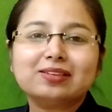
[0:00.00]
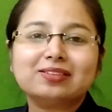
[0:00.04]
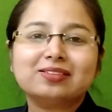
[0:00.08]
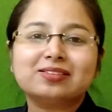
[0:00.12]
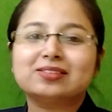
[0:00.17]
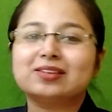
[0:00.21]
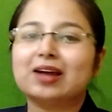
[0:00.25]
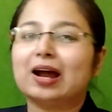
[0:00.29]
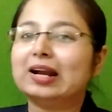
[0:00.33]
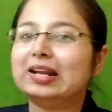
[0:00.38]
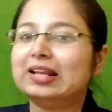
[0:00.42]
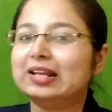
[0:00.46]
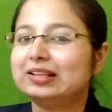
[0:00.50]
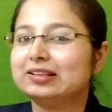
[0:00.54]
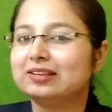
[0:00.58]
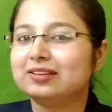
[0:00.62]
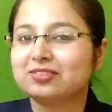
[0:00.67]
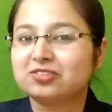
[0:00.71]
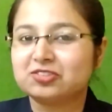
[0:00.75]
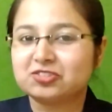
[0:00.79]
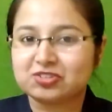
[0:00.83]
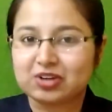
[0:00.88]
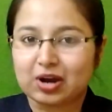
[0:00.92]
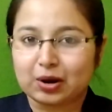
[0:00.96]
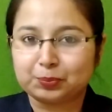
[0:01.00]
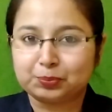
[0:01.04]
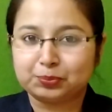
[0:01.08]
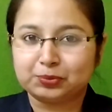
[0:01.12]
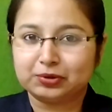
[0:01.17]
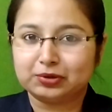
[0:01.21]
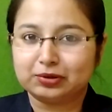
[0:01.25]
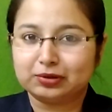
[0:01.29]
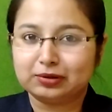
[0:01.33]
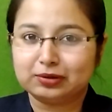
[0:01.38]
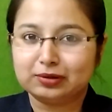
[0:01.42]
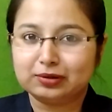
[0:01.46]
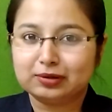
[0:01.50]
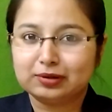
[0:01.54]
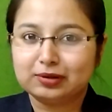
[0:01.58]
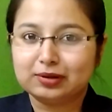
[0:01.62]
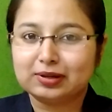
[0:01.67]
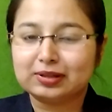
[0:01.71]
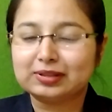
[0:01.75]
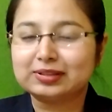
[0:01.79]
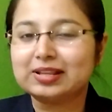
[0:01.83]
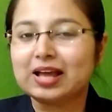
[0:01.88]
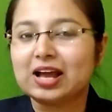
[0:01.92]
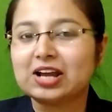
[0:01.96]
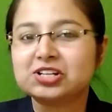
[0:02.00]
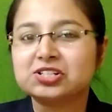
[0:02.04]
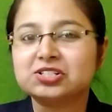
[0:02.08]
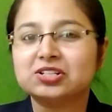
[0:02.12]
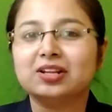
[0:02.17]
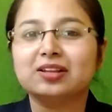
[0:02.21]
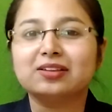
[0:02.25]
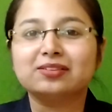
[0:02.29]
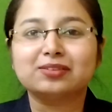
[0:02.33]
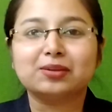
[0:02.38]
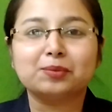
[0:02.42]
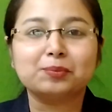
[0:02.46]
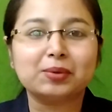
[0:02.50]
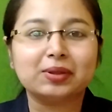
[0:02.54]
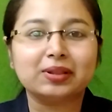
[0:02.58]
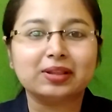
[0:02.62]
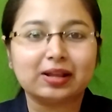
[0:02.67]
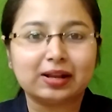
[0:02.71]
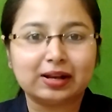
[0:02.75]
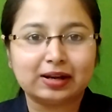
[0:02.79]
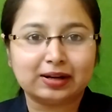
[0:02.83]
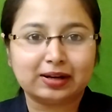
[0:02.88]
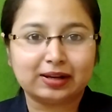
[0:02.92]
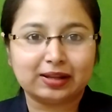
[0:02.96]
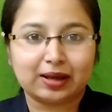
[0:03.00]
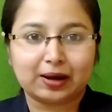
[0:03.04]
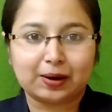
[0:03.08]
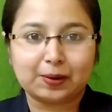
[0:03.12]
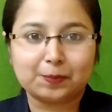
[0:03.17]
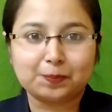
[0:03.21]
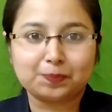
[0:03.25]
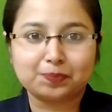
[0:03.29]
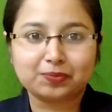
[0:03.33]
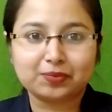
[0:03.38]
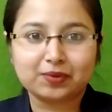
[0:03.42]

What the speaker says: studying this chapter, nationalism in India?